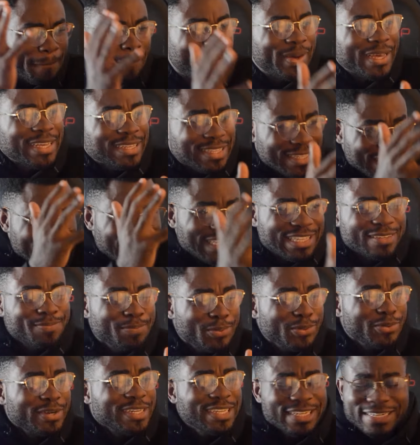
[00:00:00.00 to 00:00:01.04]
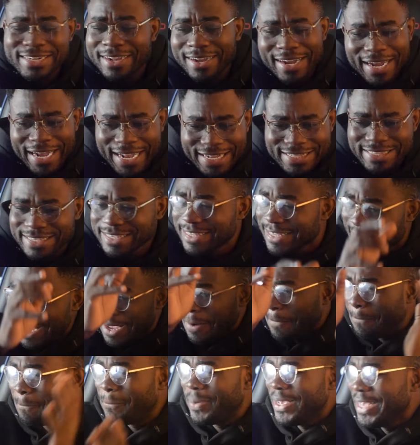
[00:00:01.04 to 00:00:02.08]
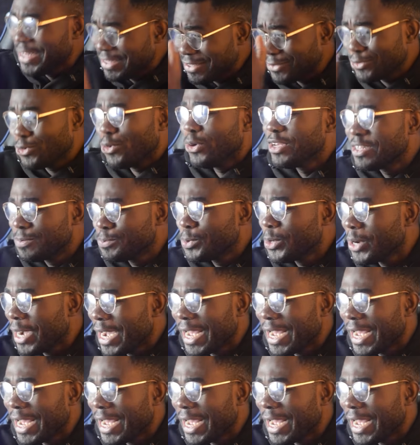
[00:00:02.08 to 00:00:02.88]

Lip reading: Best inspirational artist, best gospel